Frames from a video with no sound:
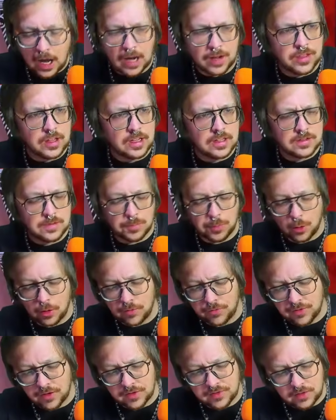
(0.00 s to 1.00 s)
I think it's
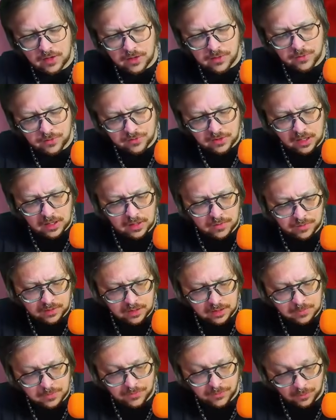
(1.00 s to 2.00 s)
important for us to understand
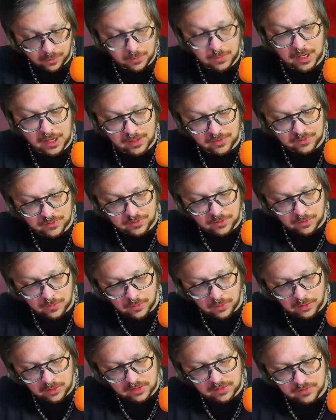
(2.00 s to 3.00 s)
everything before we actually start
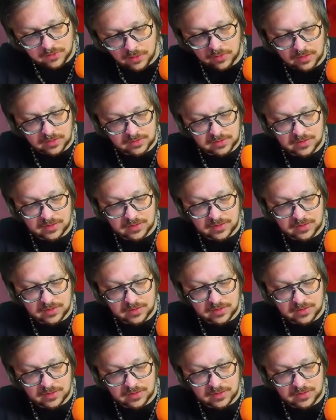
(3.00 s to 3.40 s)
rolling, so let's